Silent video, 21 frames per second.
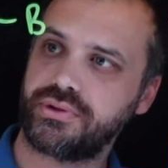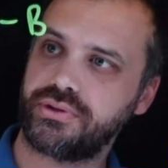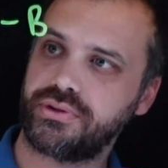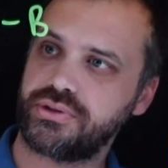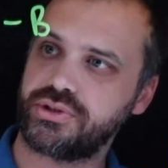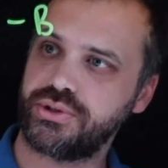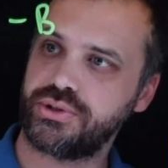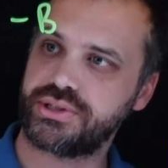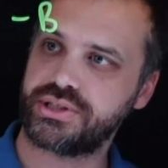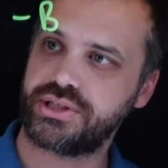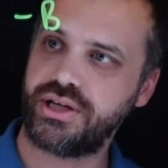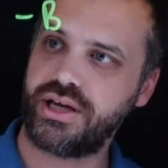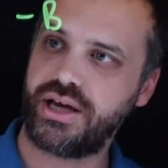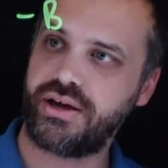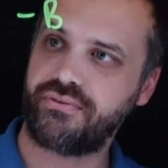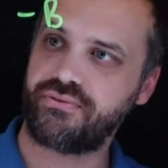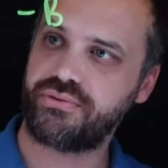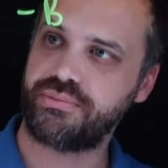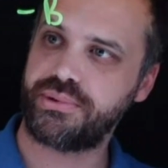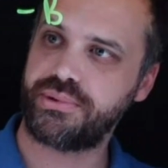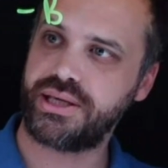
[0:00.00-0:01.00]
So it's going to
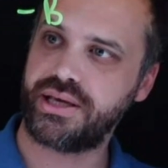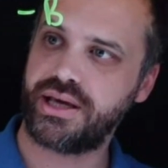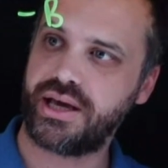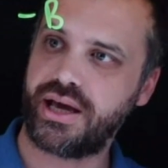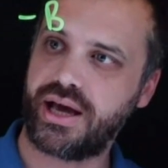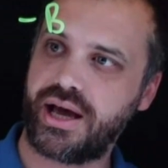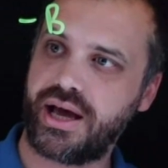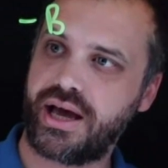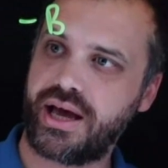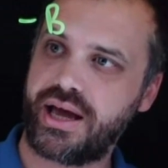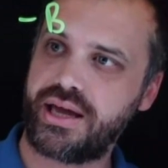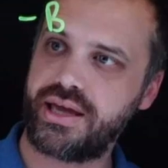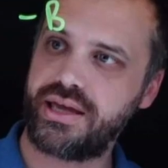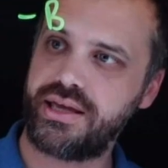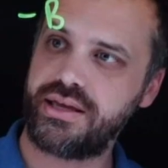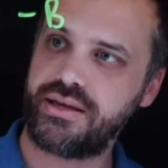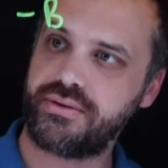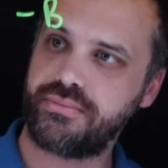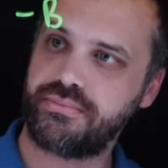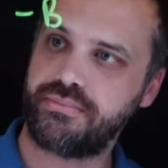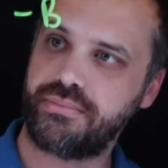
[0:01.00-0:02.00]
have to be
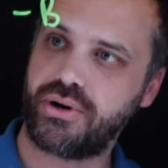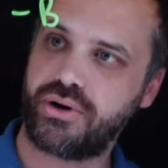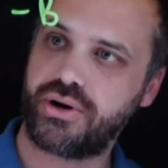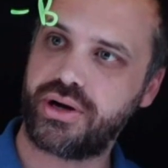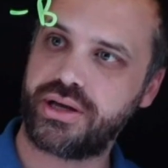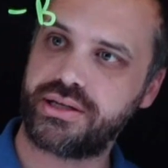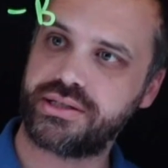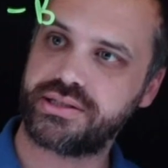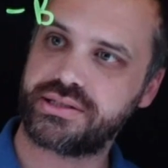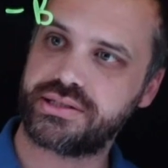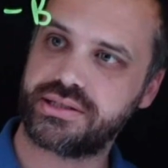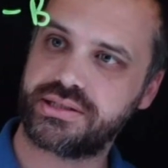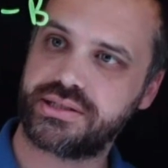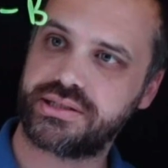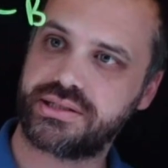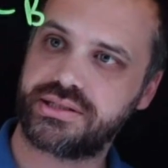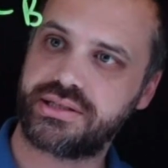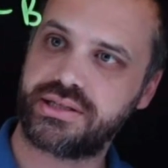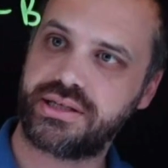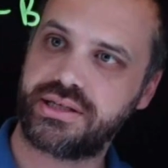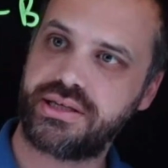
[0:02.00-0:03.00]
a minus
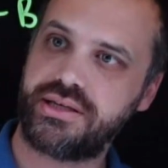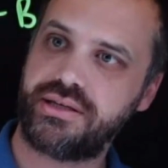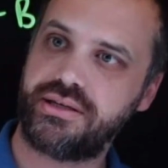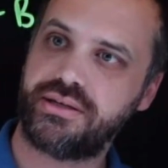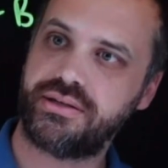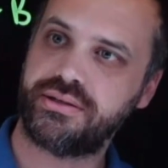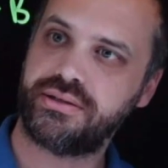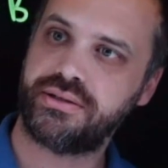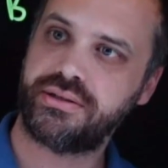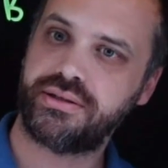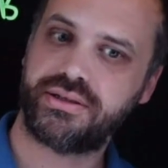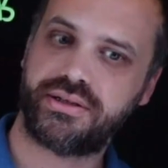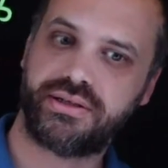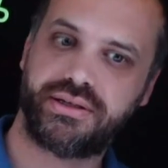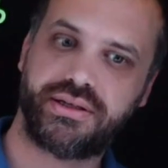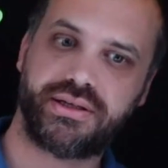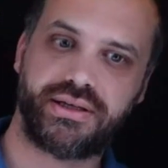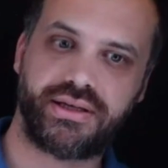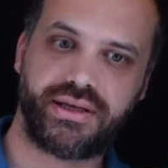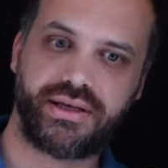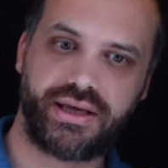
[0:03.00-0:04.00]
c
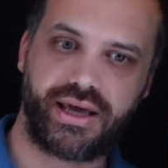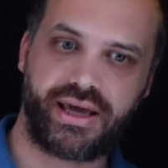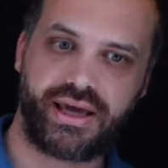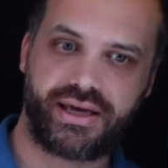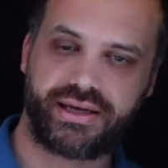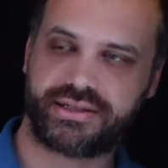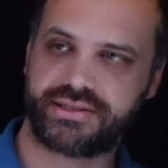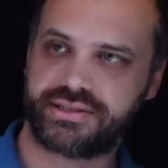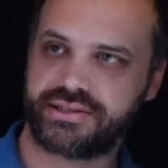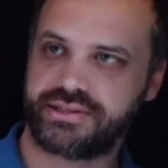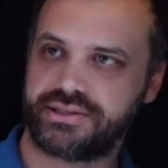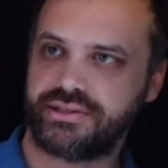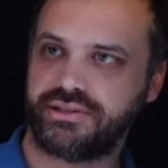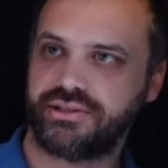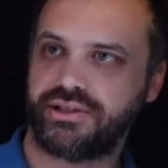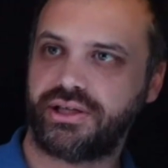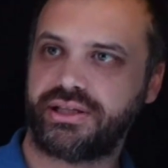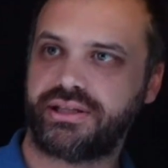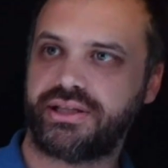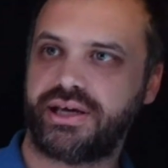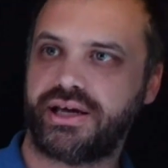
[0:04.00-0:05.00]
x,
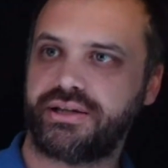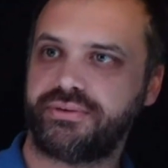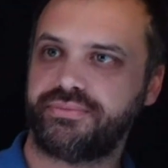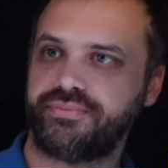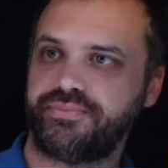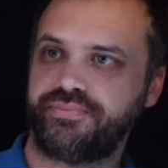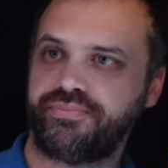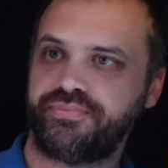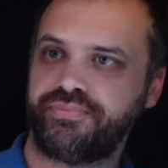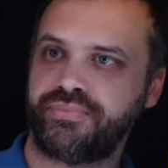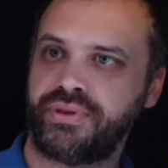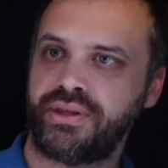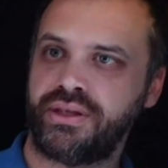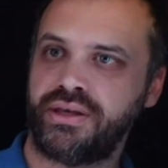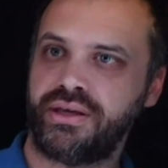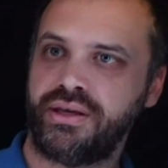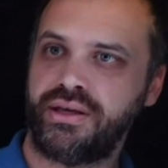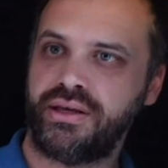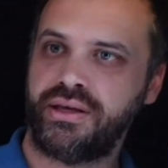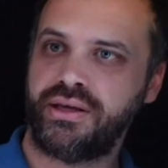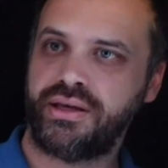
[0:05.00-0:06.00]
like that.
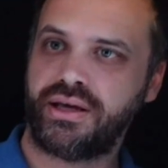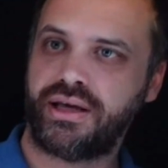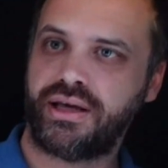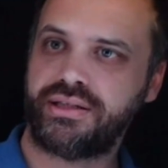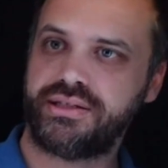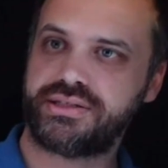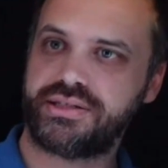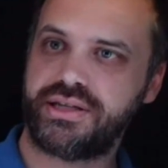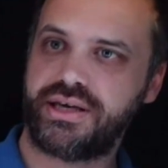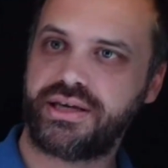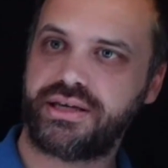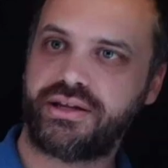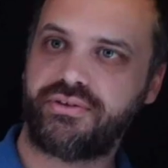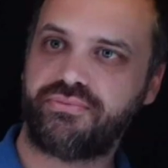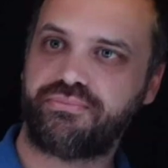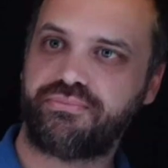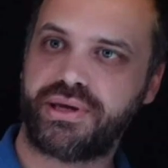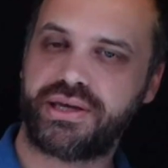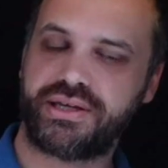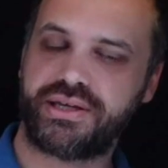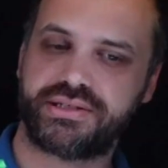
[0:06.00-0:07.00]
And this
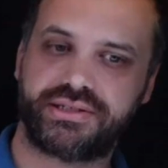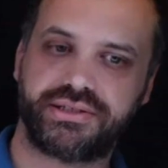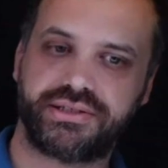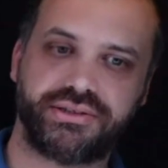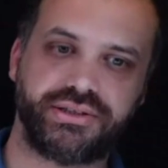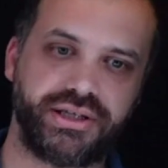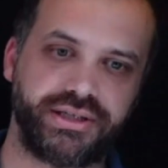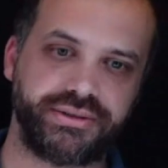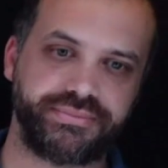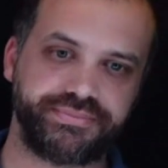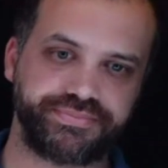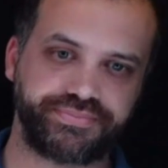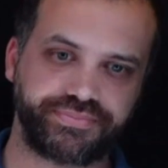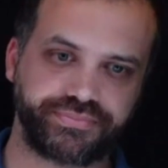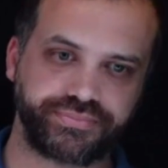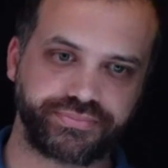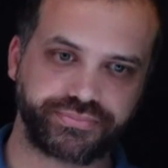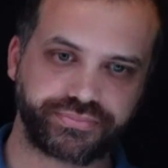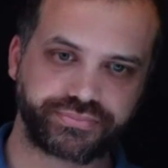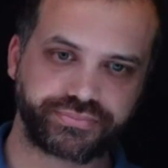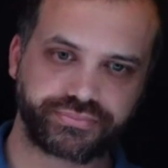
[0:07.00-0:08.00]
negative b is still there.
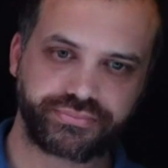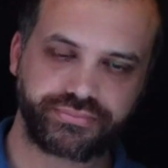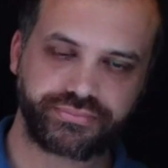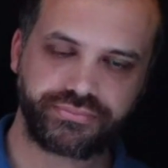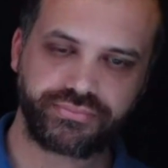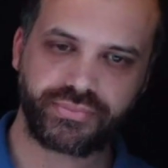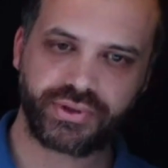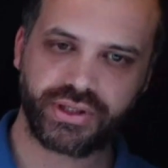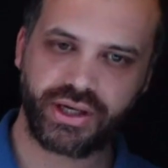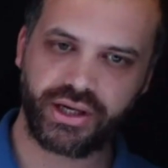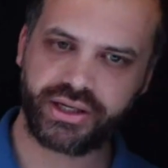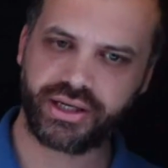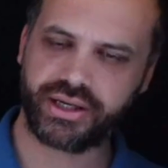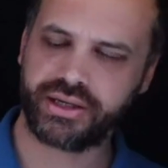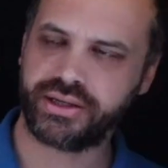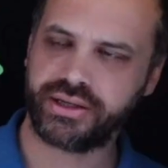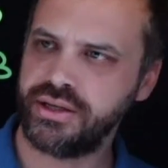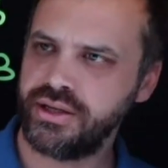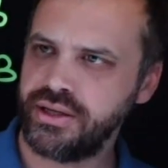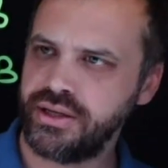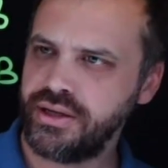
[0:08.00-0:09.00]

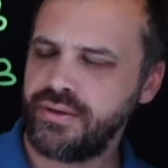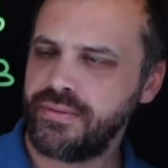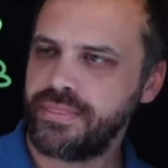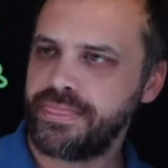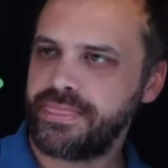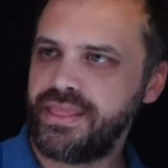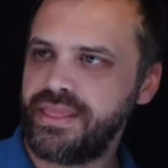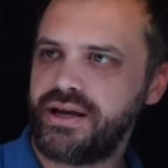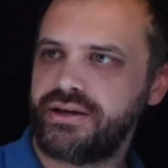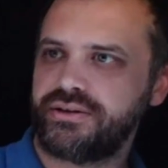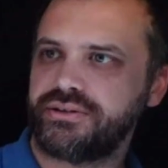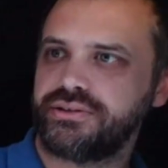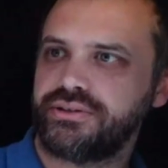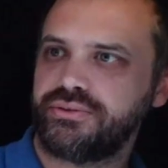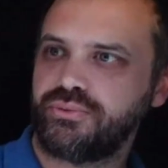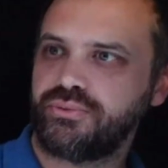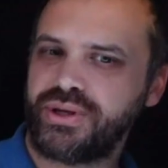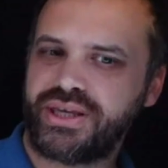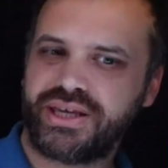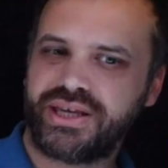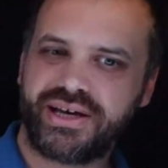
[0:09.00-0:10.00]
Okay. Now,
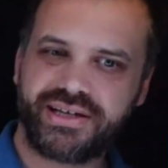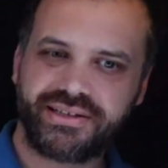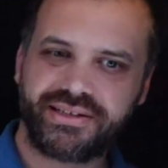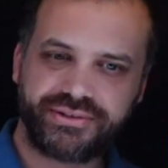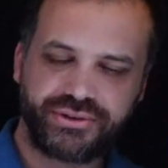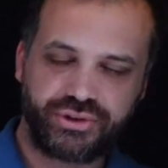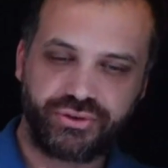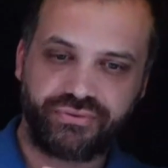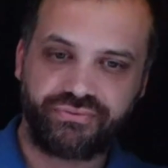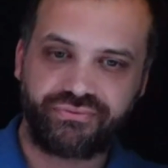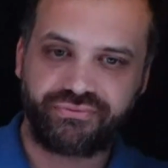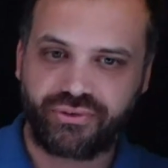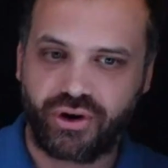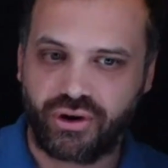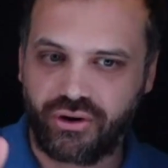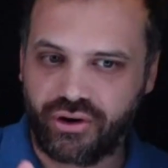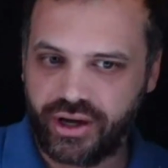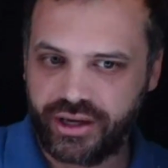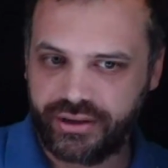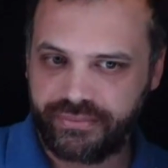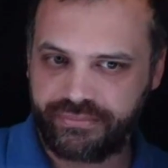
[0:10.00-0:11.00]
we can't
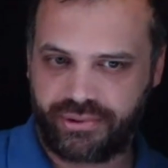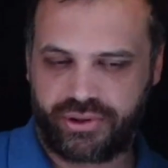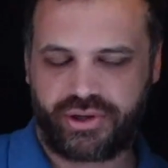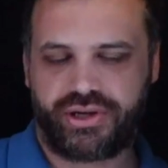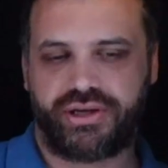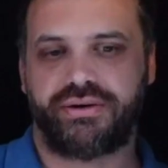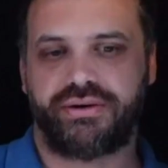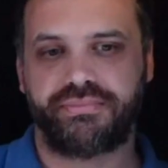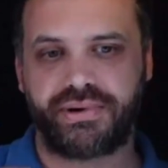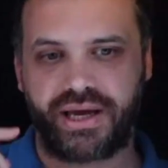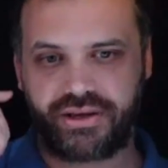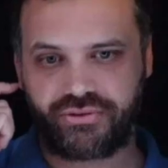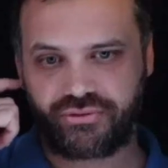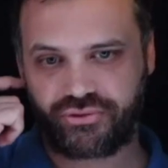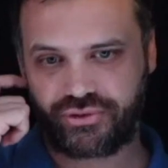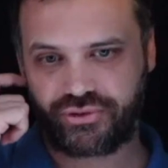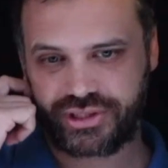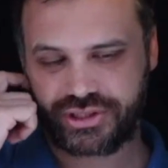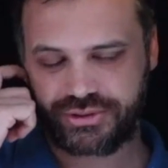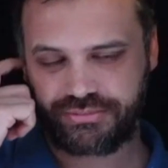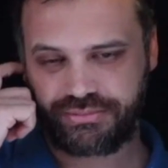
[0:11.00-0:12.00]
divide by a
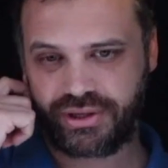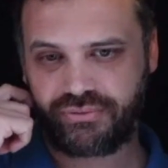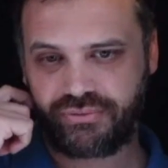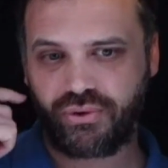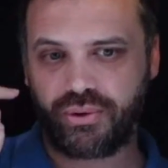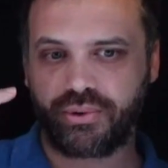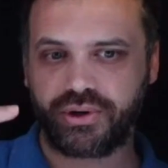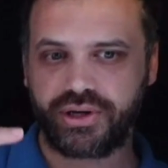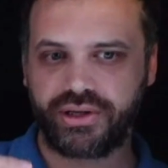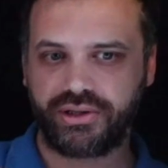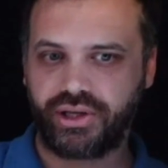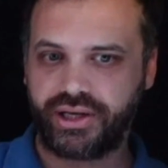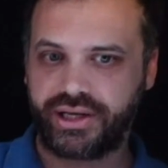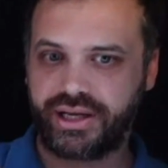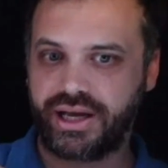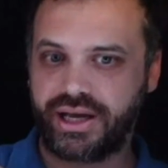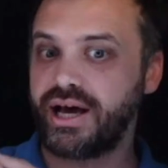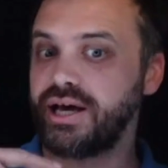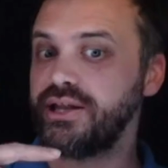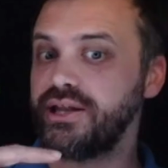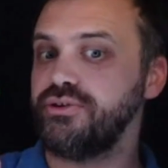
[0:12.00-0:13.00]
matrix, but if we want to
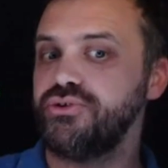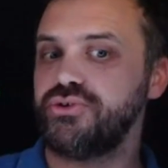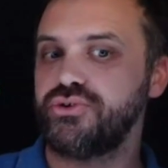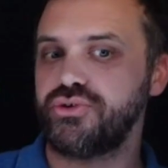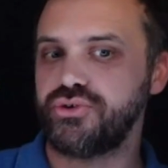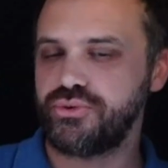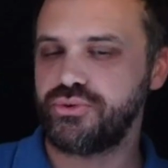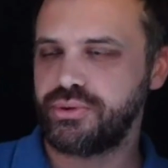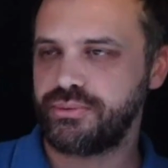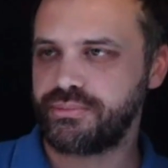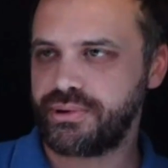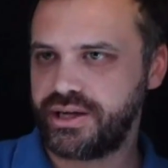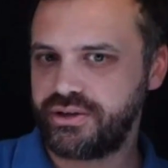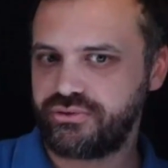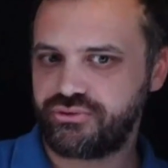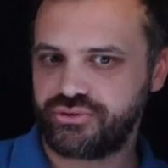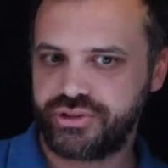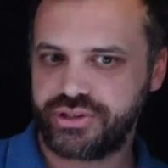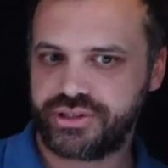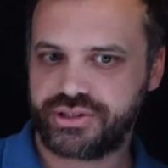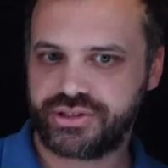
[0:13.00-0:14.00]
like undo a
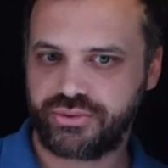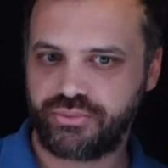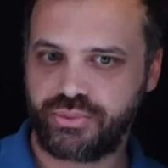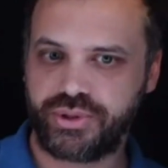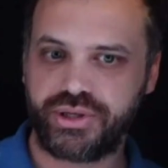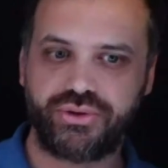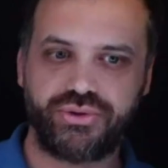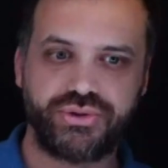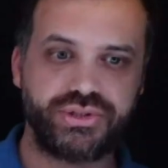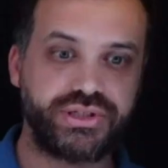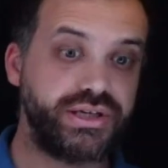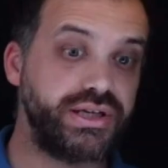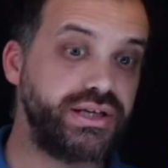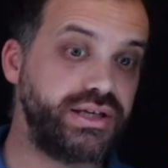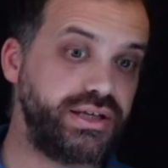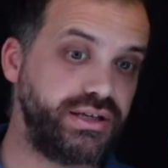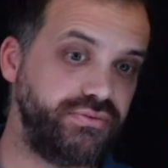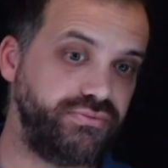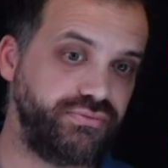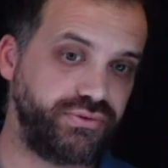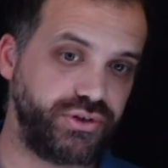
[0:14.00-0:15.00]
matrix, we use an
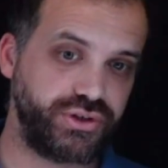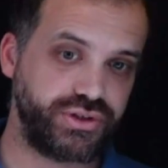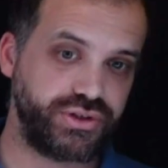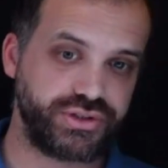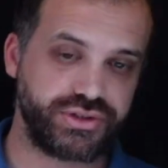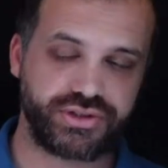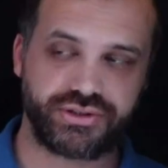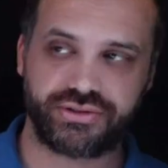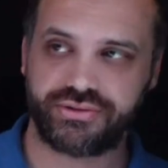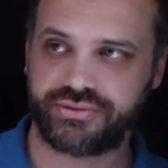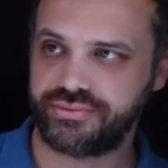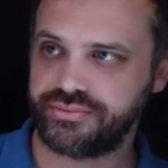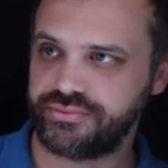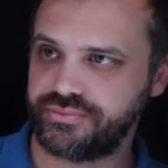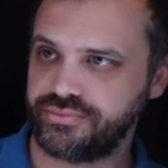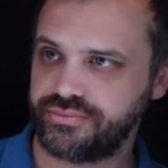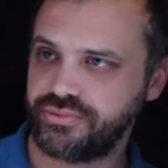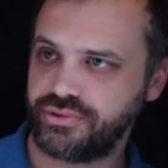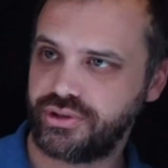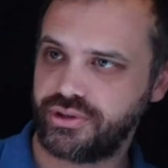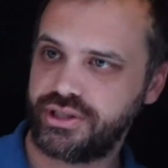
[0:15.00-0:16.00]
inverse,
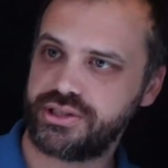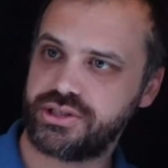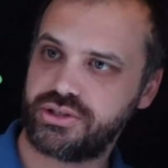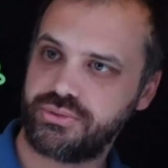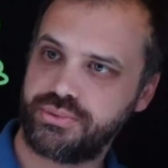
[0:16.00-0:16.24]
right?